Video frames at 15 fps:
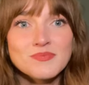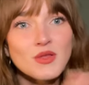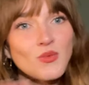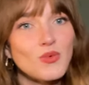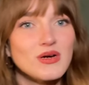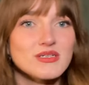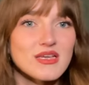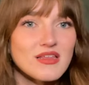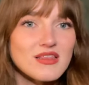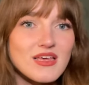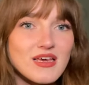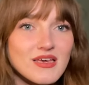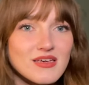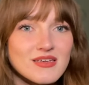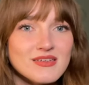Whereas I
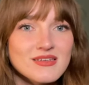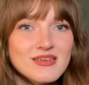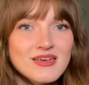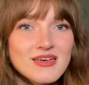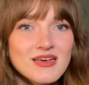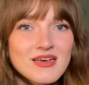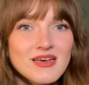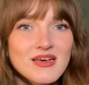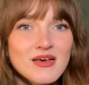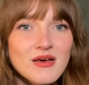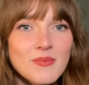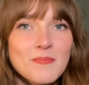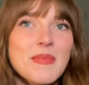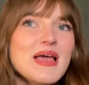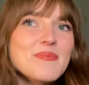think
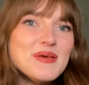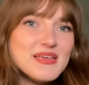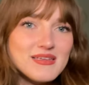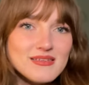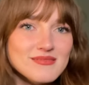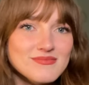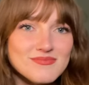maybe,